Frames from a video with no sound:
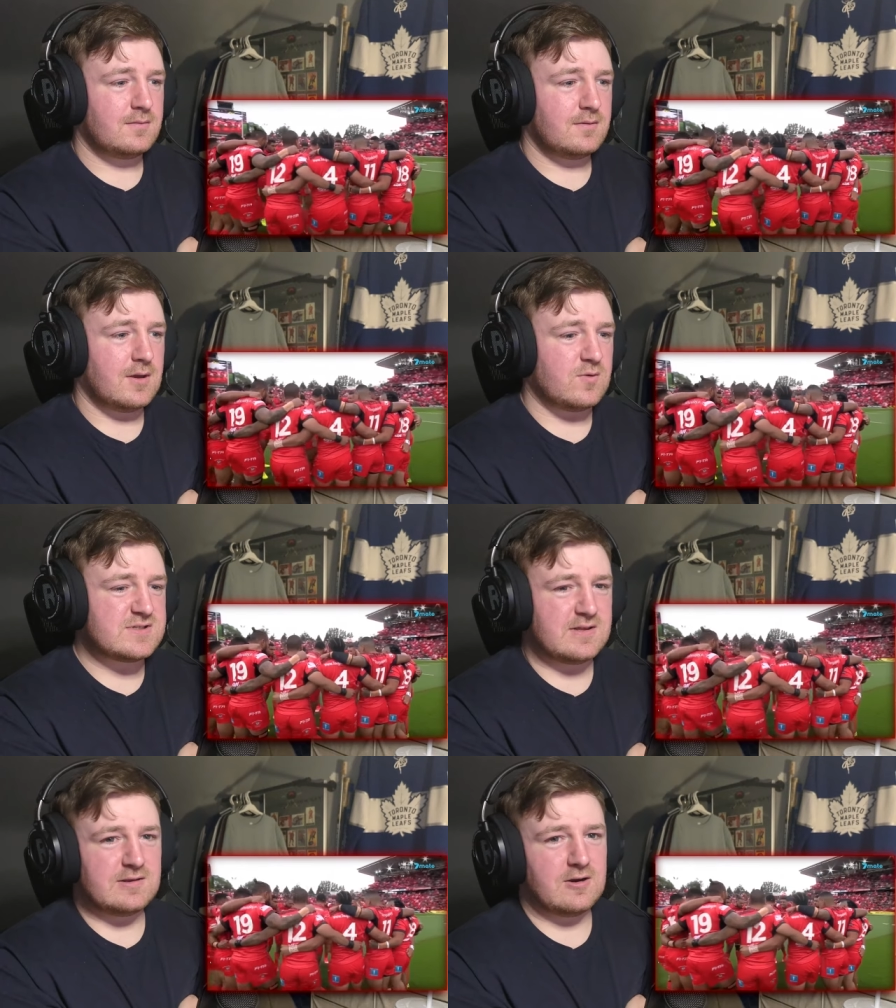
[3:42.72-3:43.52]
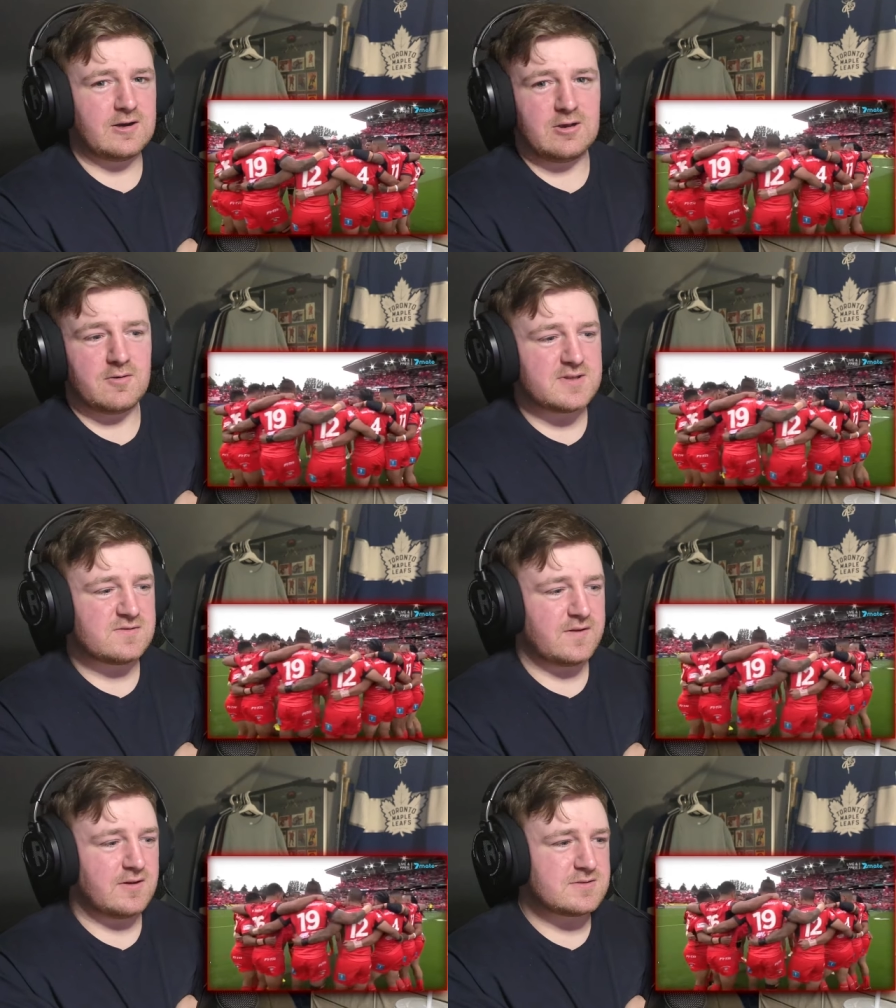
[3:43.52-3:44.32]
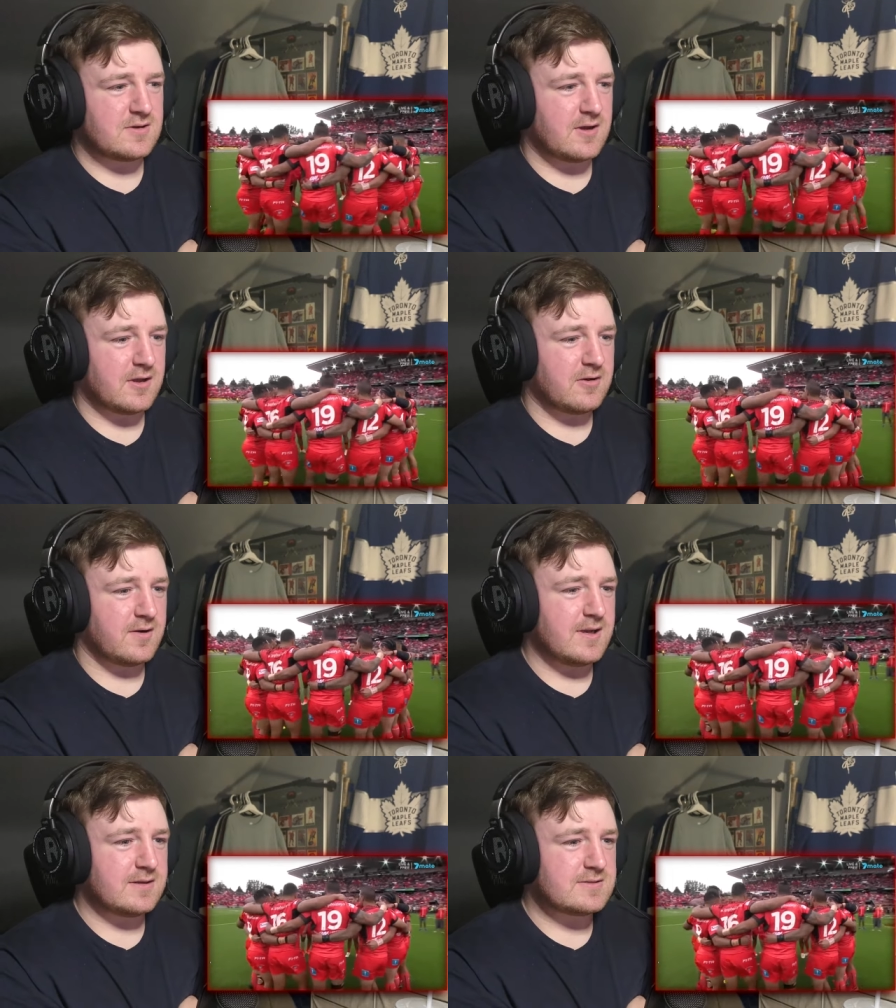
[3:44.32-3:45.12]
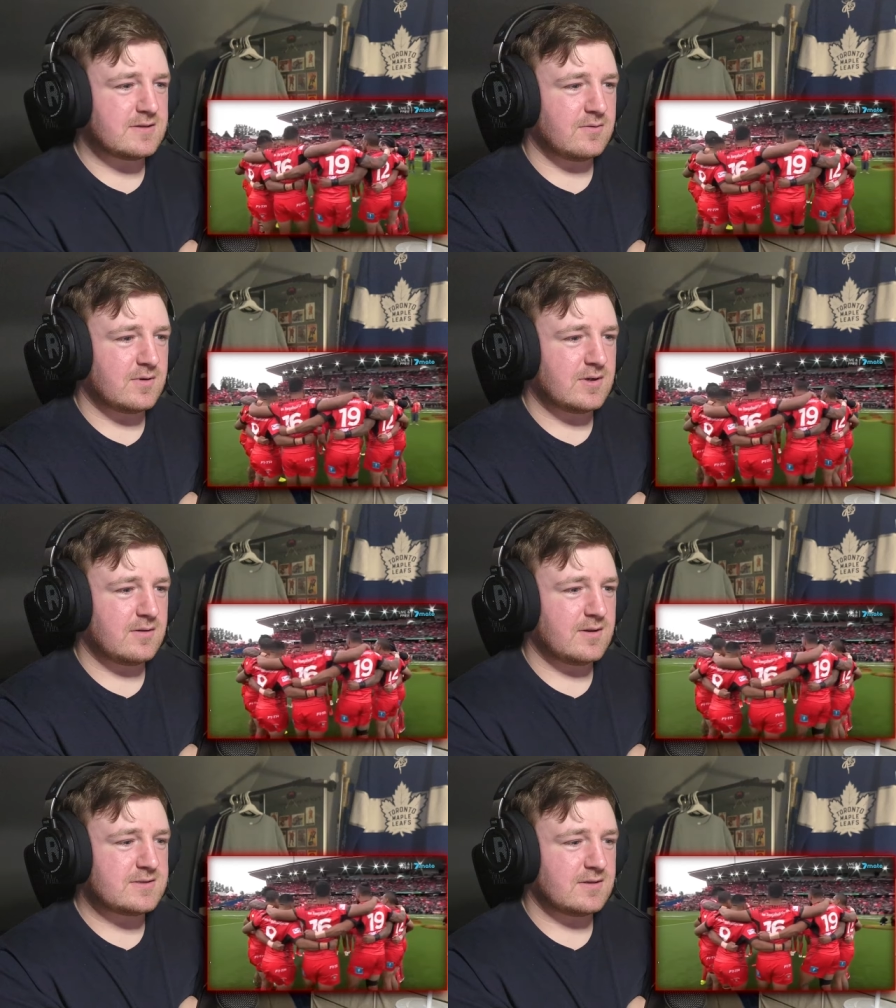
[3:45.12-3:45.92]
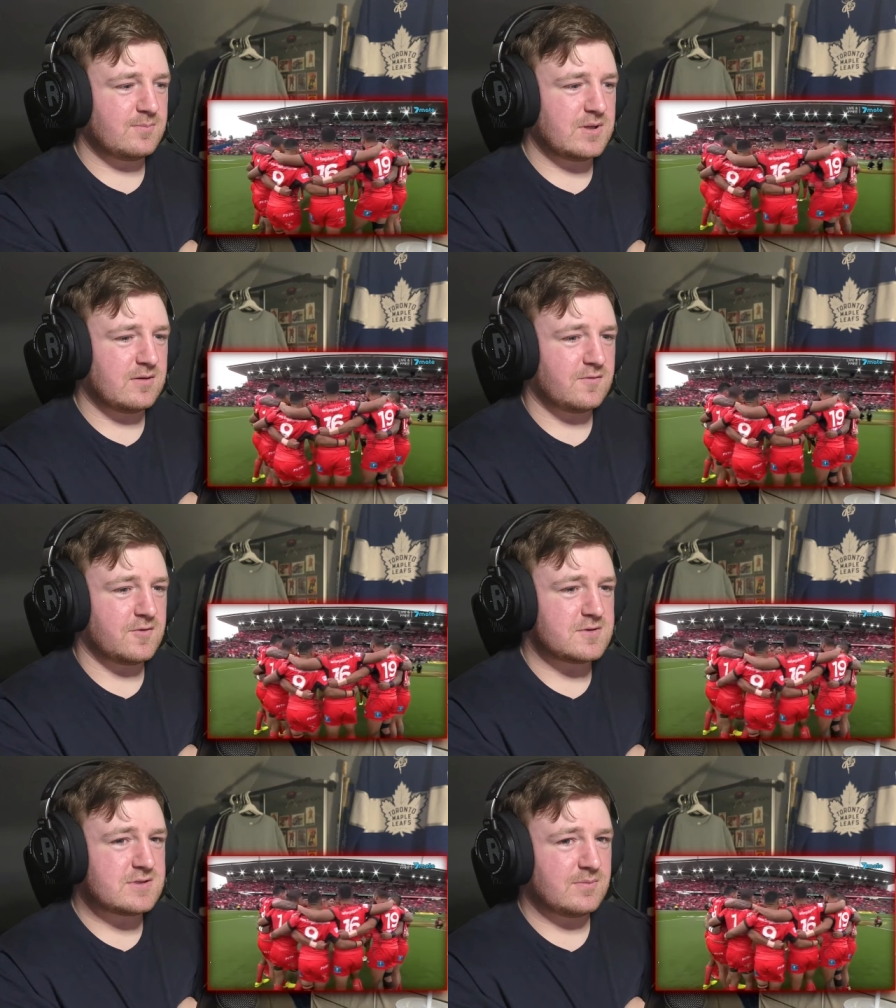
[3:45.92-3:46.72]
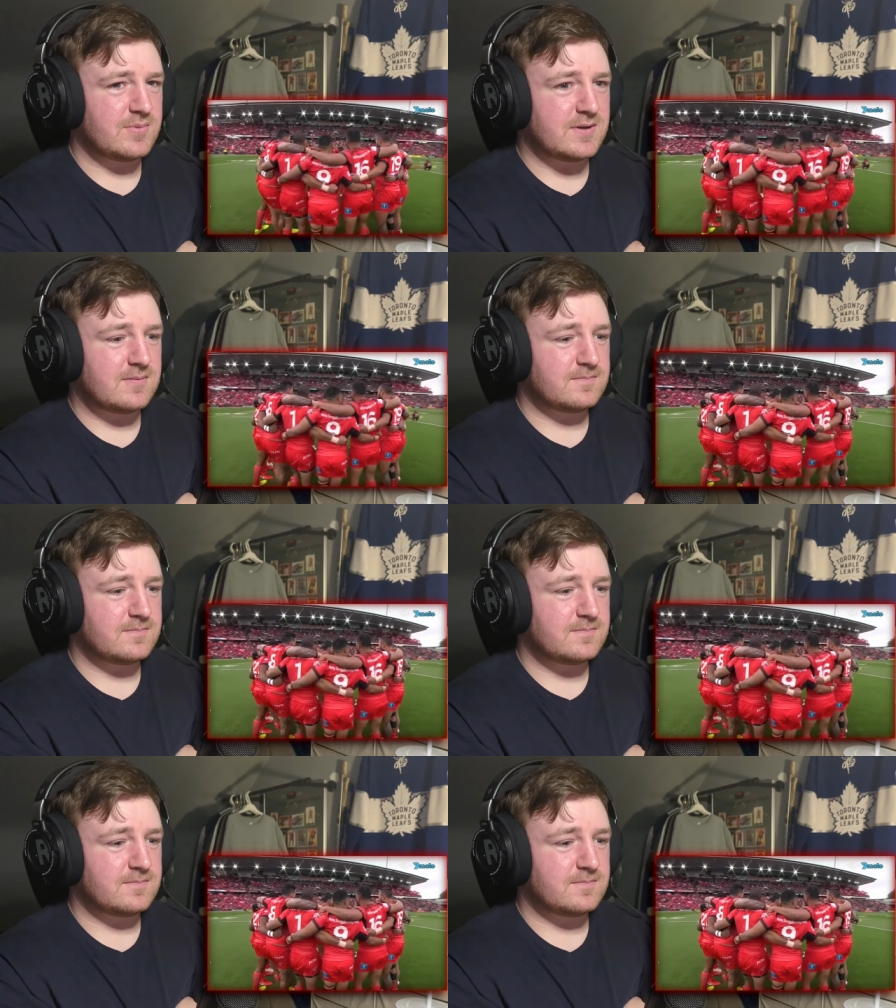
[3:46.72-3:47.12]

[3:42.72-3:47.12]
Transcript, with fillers: I wish the audio in this video is not great, so it's a bit unfortunate, but...